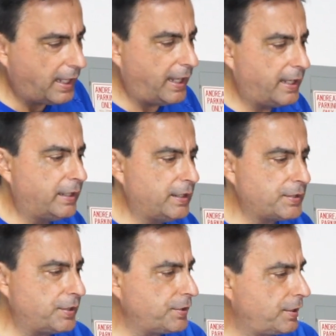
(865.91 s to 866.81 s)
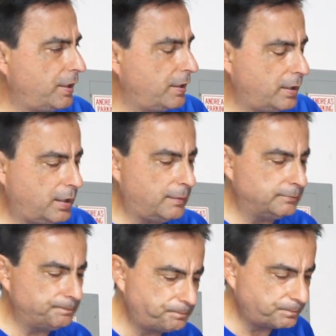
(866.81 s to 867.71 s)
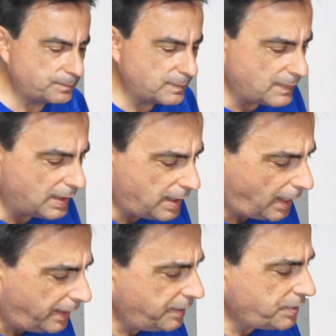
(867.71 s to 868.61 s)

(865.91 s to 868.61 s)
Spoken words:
And this is these